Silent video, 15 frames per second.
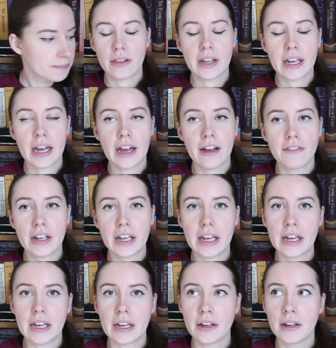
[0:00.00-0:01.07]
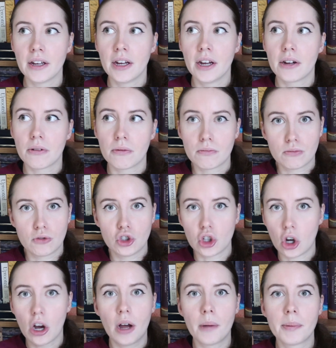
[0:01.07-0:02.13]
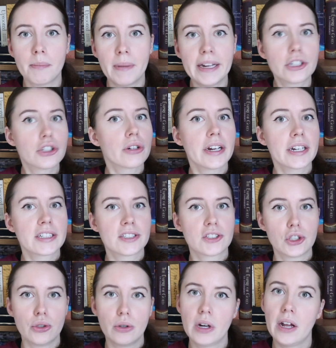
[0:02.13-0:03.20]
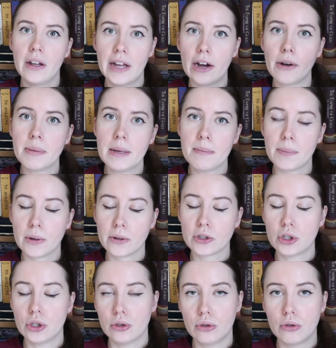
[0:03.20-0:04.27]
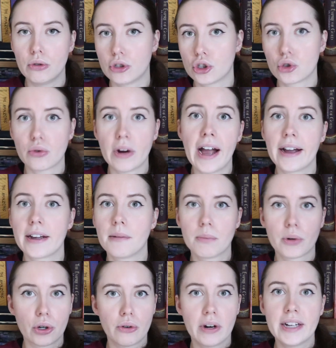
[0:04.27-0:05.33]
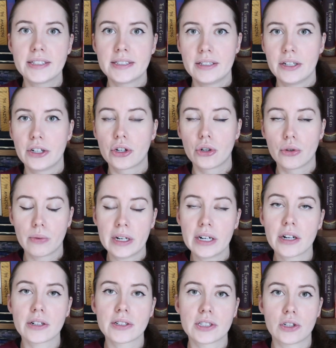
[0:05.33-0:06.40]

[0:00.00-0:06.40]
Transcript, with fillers: They have a job matrix to allow people to track and progress in their career,